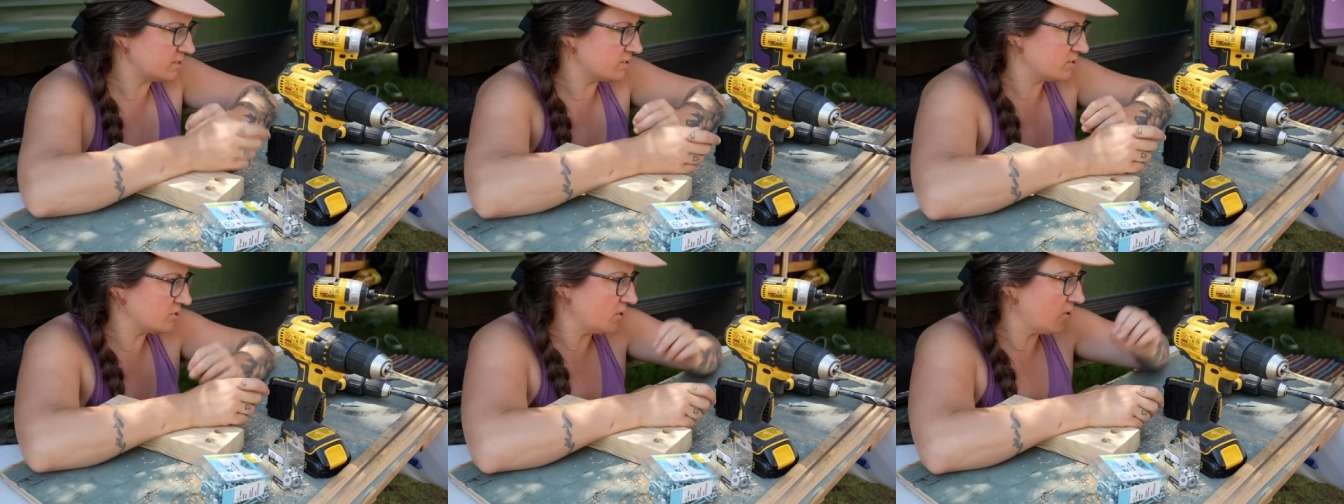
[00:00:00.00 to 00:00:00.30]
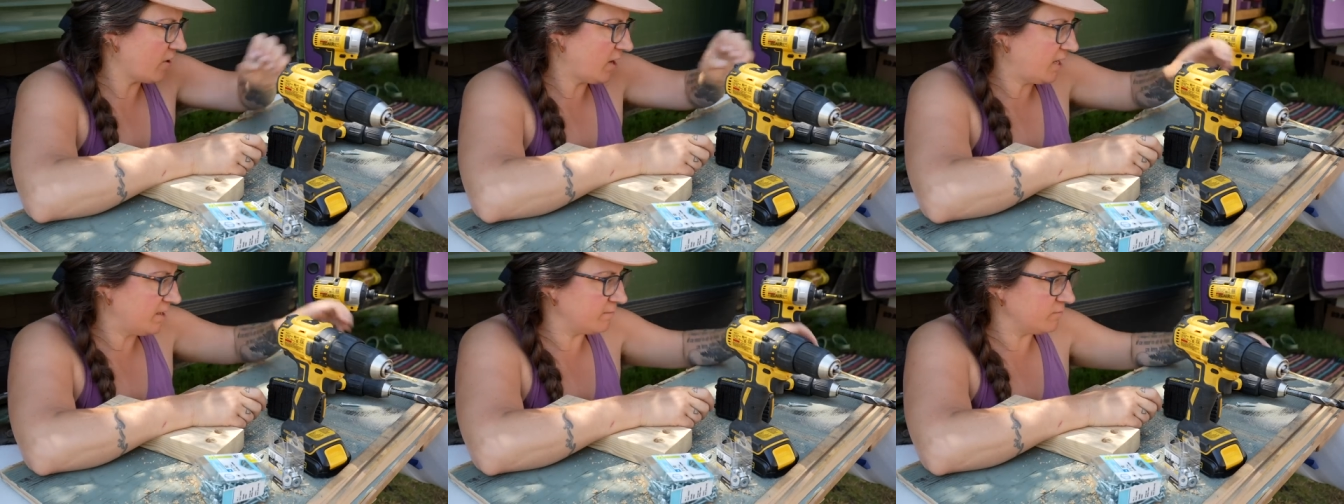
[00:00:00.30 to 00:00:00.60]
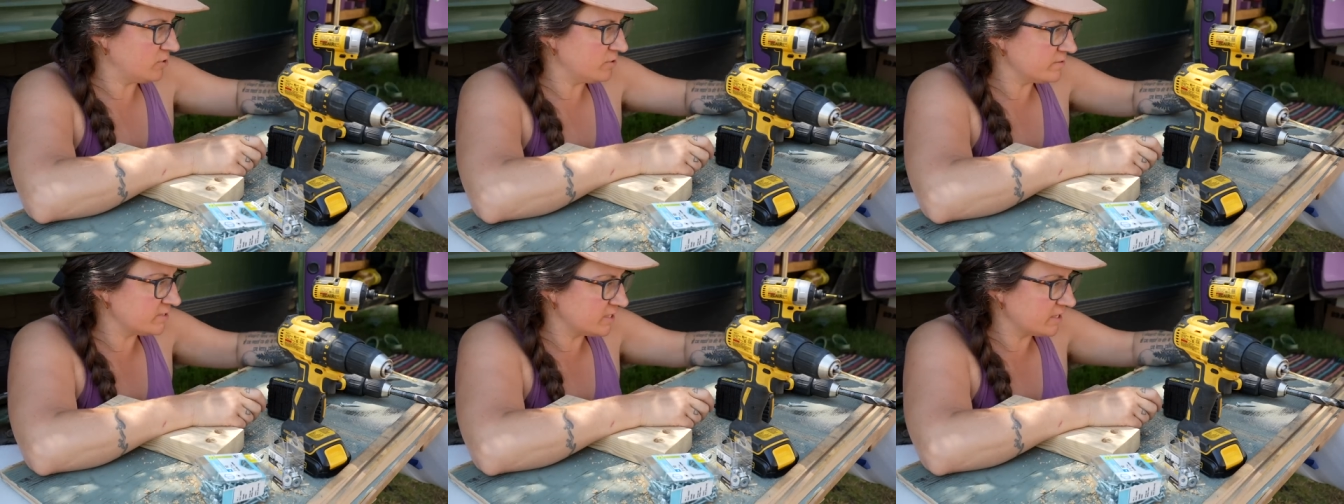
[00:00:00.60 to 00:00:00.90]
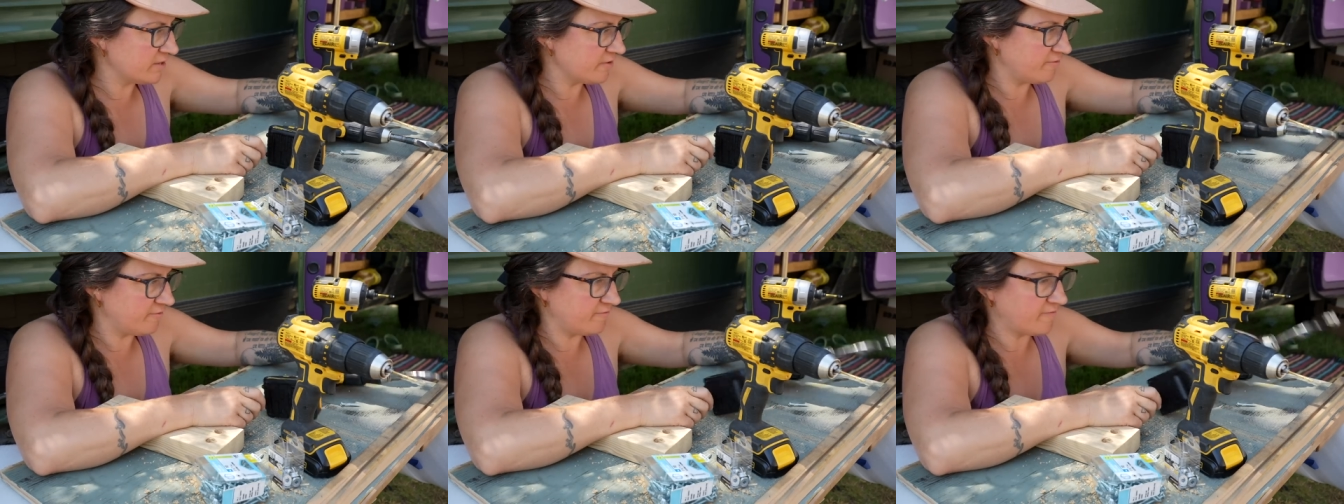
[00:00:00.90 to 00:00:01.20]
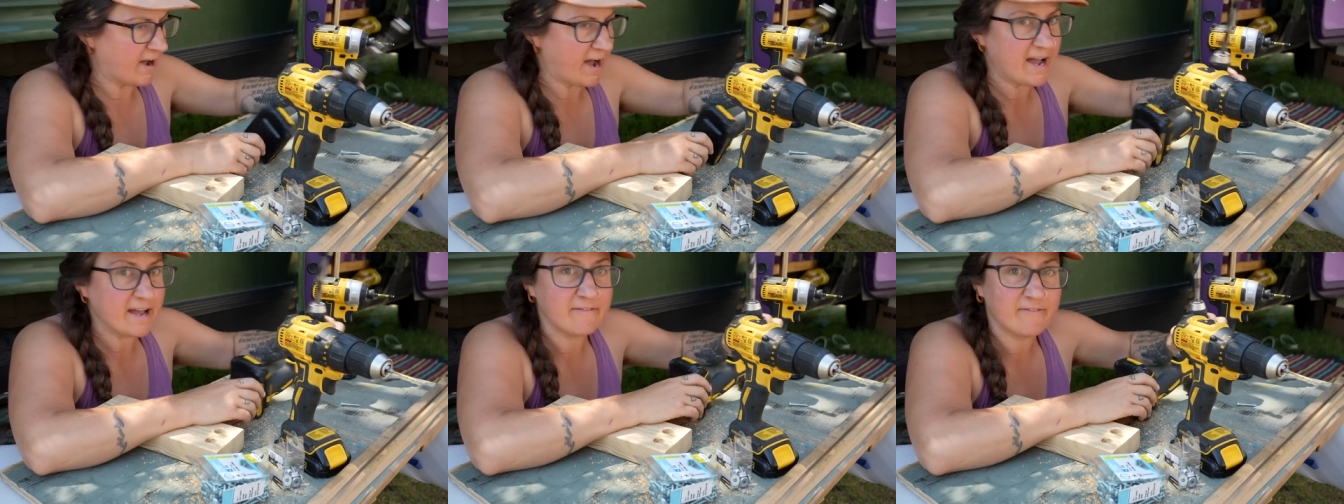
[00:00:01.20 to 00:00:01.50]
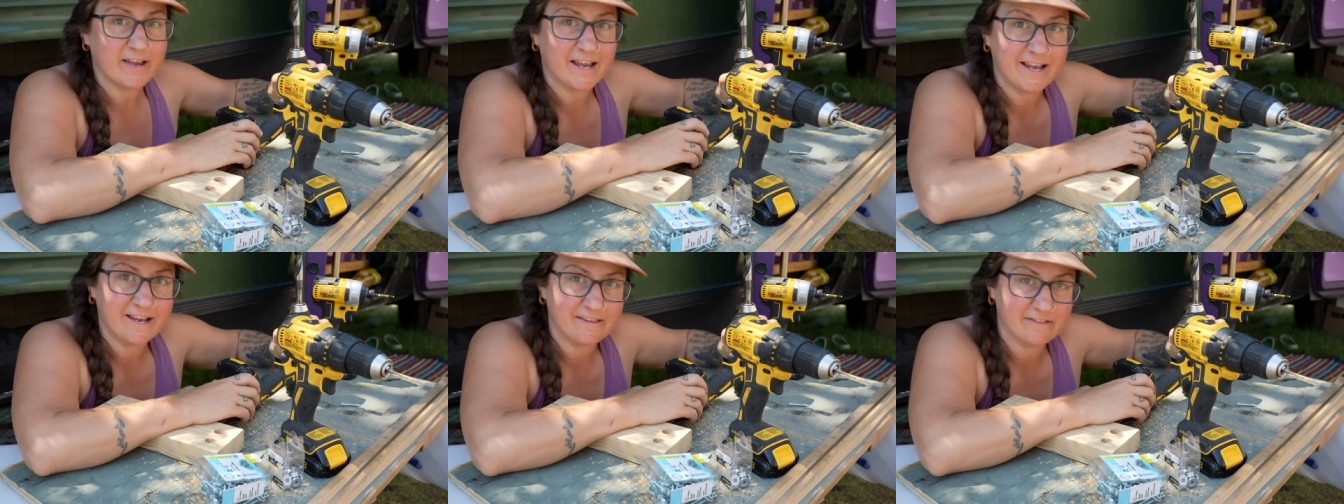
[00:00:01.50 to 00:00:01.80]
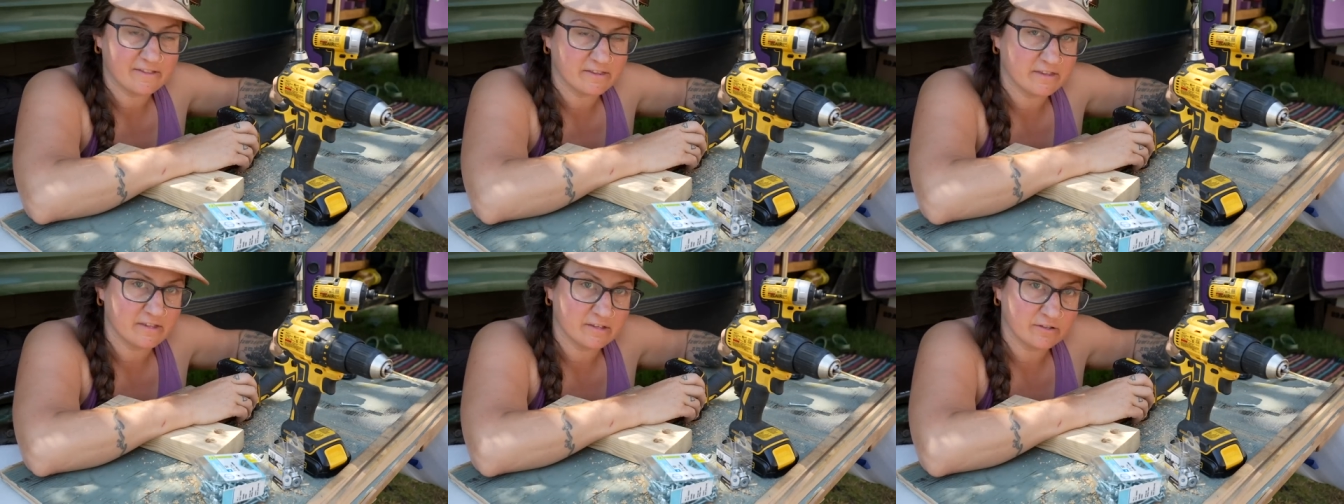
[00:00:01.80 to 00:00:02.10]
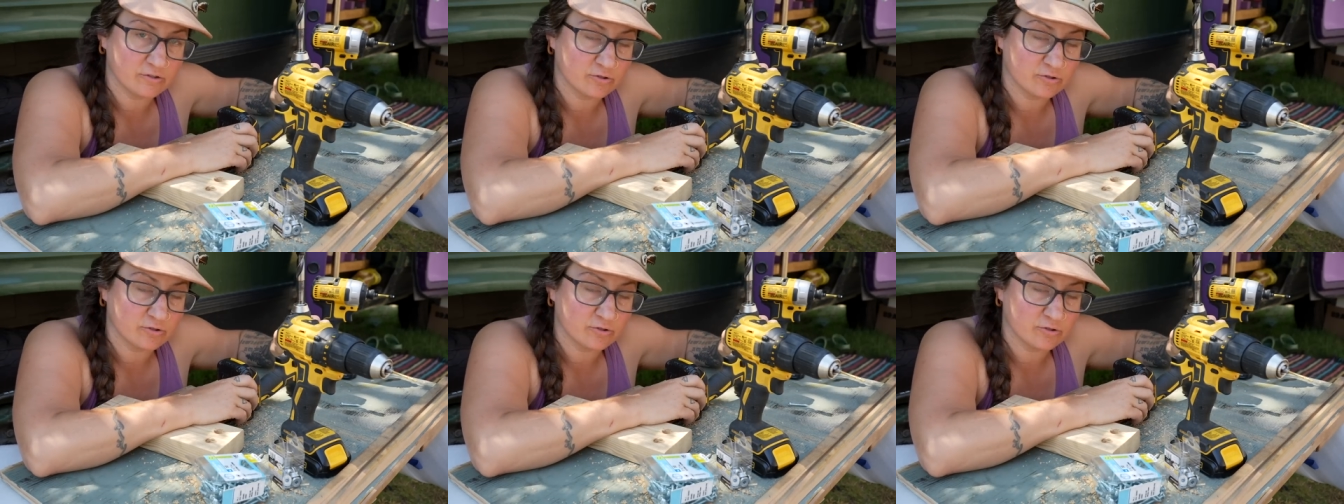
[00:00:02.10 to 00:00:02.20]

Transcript: So I'm using the 5 8